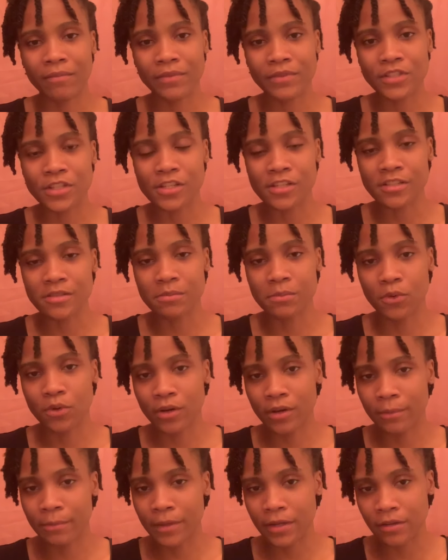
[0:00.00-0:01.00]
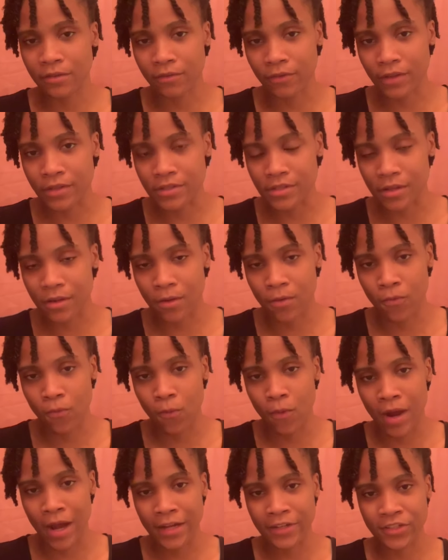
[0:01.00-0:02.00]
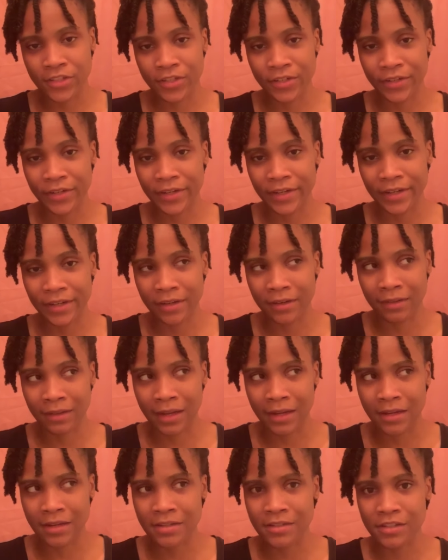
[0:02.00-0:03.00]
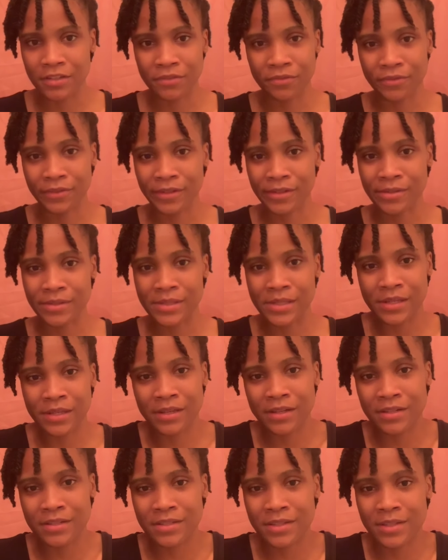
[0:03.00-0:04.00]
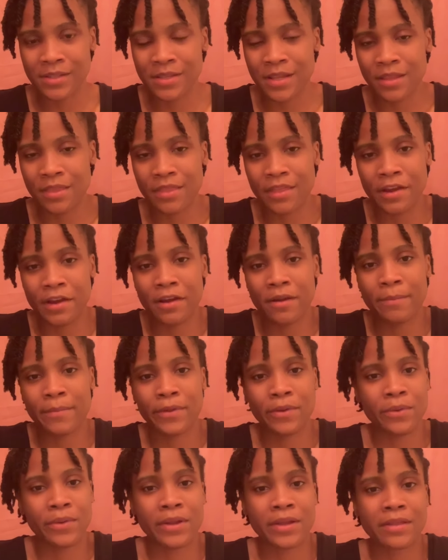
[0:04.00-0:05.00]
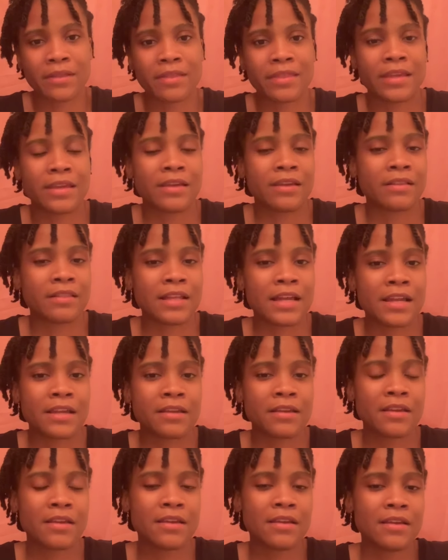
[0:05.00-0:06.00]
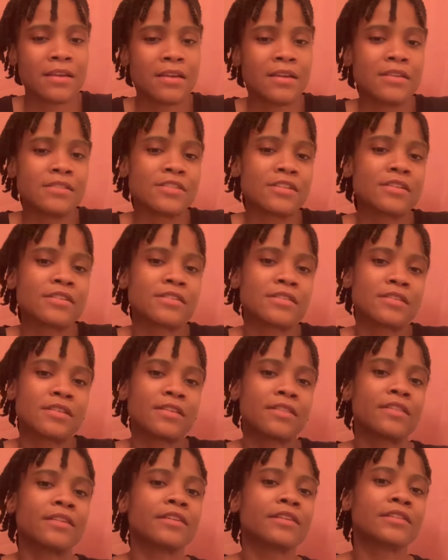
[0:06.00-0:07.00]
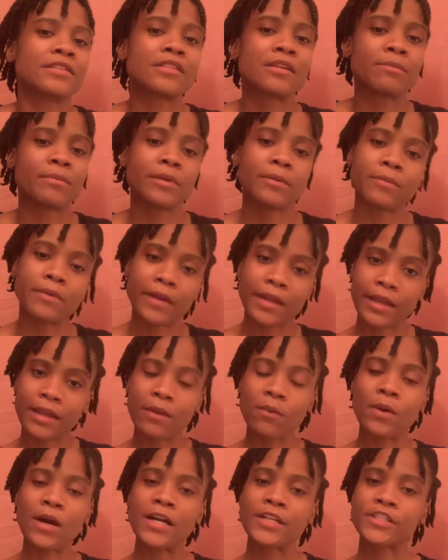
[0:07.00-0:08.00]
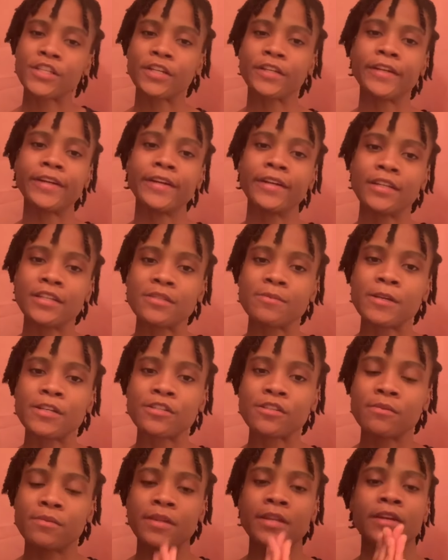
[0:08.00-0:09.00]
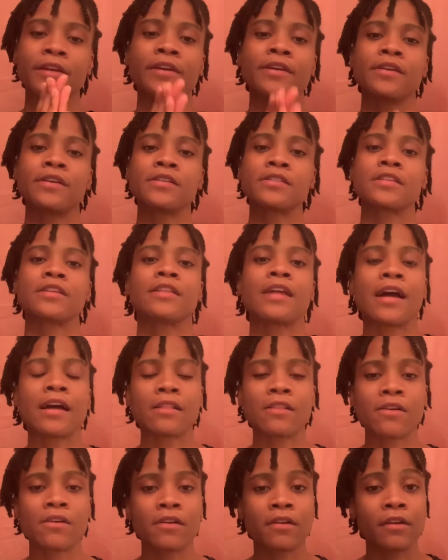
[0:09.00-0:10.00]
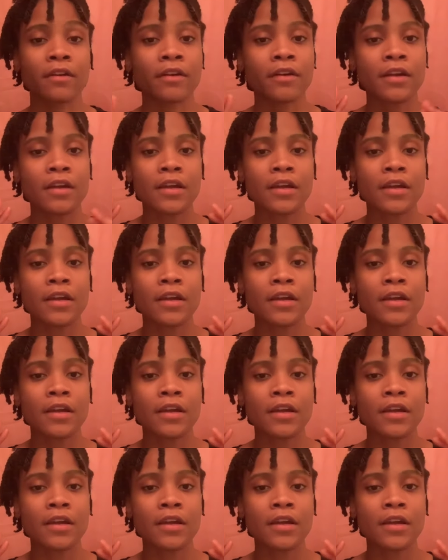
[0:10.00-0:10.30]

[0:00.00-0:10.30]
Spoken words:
just more benefits of washing your hair. Like, it just feels good. It's a therapeutic thing. Like, just sit there. Some people hate washing their hair, especially when their hair gets a lot longer.